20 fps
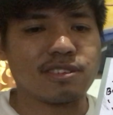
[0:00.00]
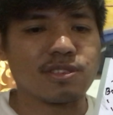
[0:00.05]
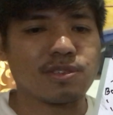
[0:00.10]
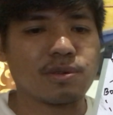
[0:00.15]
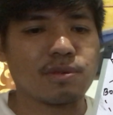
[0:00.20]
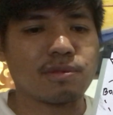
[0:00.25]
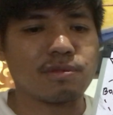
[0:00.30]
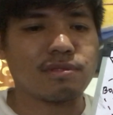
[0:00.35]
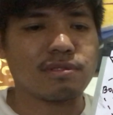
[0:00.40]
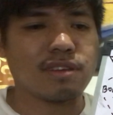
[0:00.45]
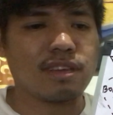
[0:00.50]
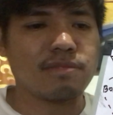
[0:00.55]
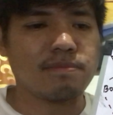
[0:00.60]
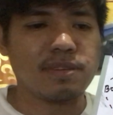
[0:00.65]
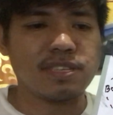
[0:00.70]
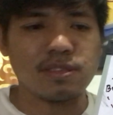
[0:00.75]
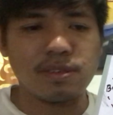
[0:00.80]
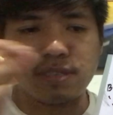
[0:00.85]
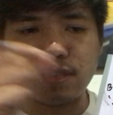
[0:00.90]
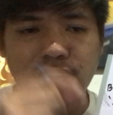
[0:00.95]
So it
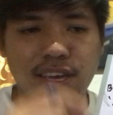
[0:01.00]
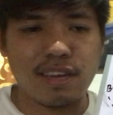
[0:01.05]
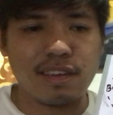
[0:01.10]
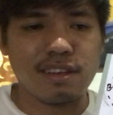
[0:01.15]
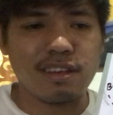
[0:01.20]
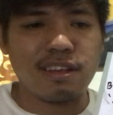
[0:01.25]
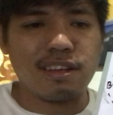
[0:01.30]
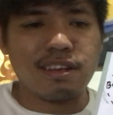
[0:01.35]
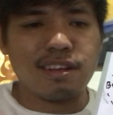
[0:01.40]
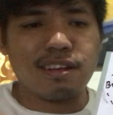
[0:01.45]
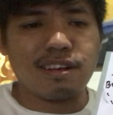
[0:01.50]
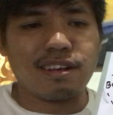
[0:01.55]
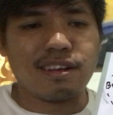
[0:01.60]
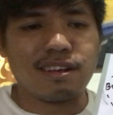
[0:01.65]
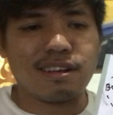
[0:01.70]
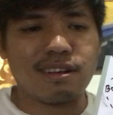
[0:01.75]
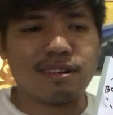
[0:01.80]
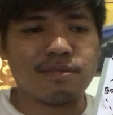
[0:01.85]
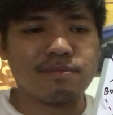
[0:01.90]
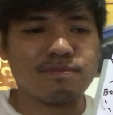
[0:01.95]
means to say
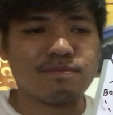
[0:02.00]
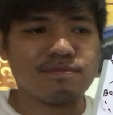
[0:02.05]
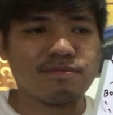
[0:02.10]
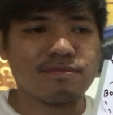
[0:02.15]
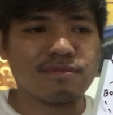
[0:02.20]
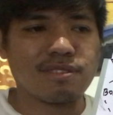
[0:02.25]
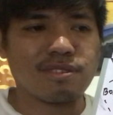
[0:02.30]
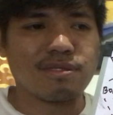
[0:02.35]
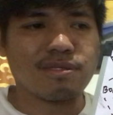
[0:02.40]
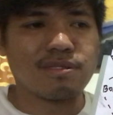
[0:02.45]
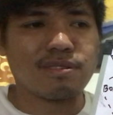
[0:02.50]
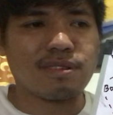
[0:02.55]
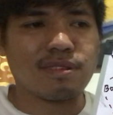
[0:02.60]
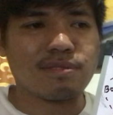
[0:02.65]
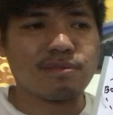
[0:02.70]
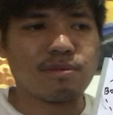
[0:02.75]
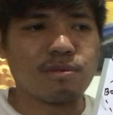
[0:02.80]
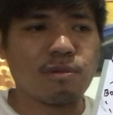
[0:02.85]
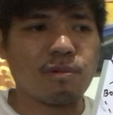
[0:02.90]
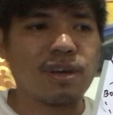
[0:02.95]
um,
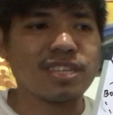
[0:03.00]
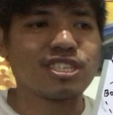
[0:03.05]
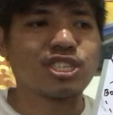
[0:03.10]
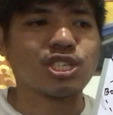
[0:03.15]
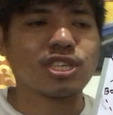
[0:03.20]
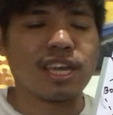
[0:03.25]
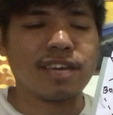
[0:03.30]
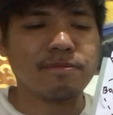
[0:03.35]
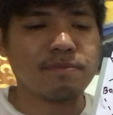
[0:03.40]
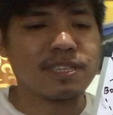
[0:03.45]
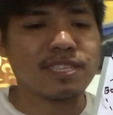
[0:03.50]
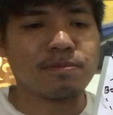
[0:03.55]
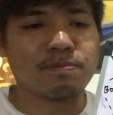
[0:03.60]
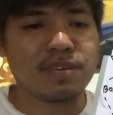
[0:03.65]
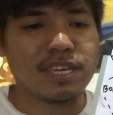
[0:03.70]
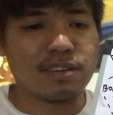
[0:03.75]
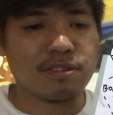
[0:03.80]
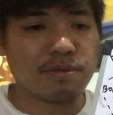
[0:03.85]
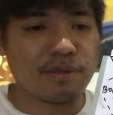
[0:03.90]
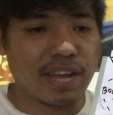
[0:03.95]
what shape is
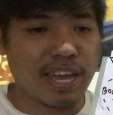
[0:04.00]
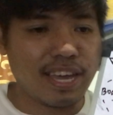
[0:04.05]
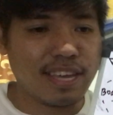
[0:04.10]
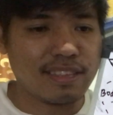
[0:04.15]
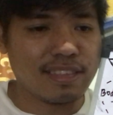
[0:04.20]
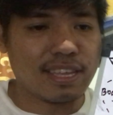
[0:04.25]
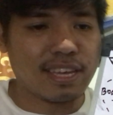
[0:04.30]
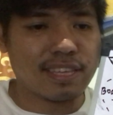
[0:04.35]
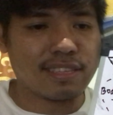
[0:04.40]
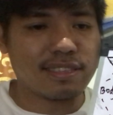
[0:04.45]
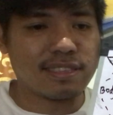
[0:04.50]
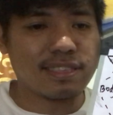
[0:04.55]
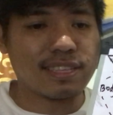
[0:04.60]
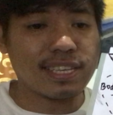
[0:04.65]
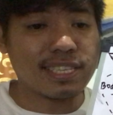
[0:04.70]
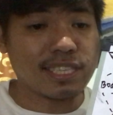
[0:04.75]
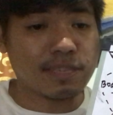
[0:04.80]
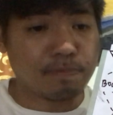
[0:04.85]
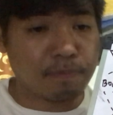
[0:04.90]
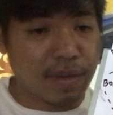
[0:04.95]
being created.
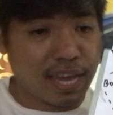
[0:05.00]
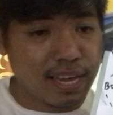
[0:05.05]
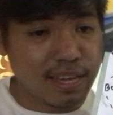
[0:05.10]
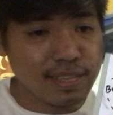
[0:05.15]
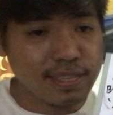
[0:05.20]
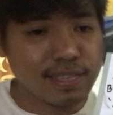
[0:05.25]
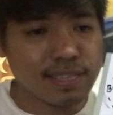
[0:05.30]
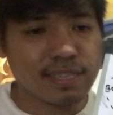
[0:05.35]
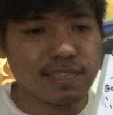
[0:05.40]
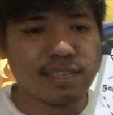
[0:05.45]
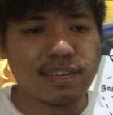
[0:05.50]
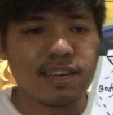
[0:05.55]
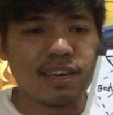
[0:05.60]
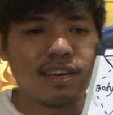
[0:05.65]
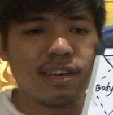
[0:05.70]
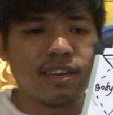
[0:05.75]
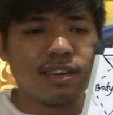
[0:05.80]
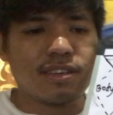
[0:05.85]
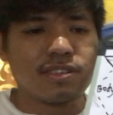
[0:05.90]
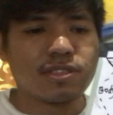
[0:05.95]
The space,
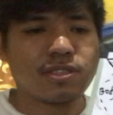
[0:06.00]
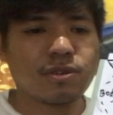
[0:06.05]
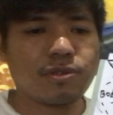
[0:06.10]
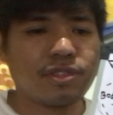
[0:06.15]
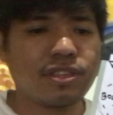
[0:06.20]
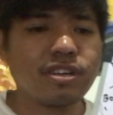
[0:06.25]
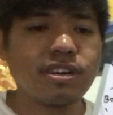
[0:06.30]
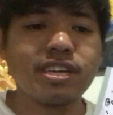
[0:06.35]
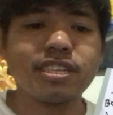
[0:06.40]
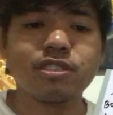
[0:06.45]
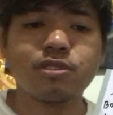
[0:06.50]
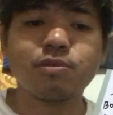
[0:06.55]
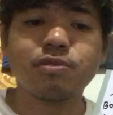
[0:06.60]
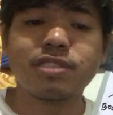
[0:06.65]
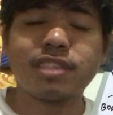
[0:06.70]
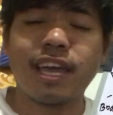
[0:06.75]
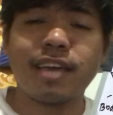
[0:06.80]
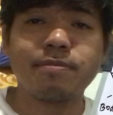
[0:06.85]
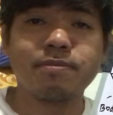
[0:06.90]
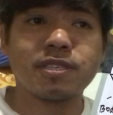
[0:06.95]
so there are two
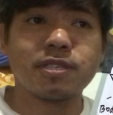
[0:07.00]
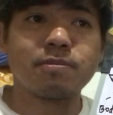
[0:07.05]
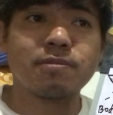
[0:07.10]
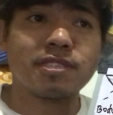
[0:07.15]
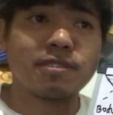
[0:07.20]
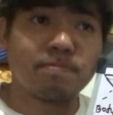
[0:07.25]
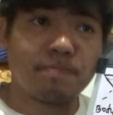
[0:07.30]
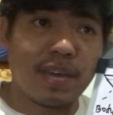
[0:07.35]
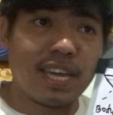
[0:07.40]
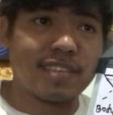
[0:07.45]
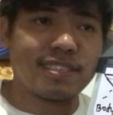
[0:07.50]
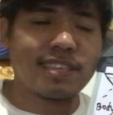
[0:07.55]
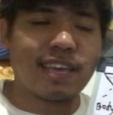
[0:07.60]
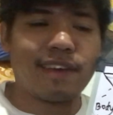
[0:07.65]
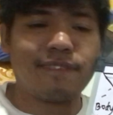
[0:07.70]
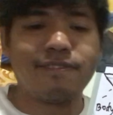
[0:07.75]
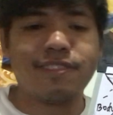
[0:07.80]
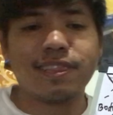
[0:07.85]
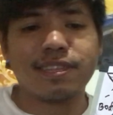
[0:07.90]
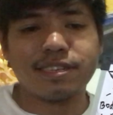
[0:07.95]
types of space.
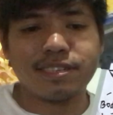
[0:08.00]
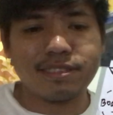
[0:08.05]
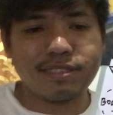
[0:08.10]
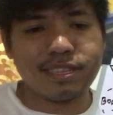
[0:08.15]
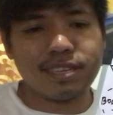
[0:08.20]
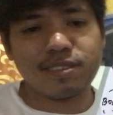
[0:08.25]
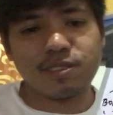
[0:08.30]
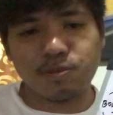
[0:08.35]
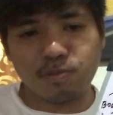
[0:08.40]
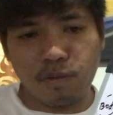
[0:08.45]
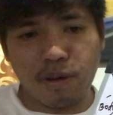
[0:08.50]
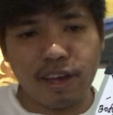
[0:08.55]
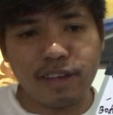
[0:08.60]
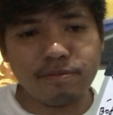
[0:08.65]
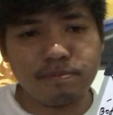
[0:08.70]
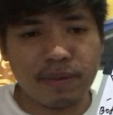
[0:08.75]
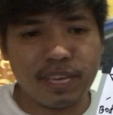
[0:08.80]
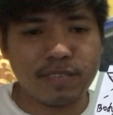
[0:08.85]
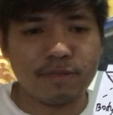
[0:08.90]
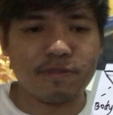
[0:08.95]
I've learned this
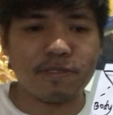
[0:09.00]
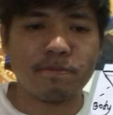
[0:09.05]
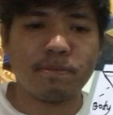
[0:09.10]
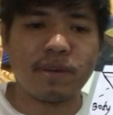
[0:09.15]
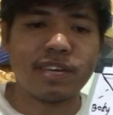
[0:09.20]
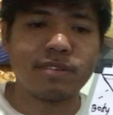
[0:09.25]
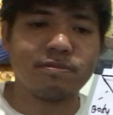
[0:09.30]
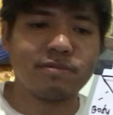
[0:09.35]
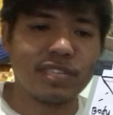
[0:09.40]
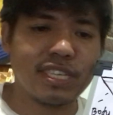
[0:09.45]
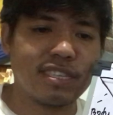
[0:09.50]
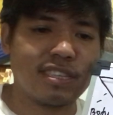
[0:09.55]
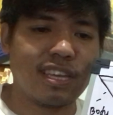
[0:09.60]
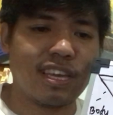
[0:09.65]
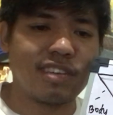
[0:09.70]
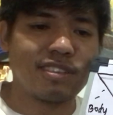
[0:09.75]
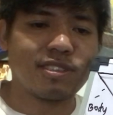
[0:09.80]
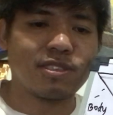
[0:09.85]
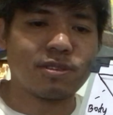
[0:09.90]
one based from my reading.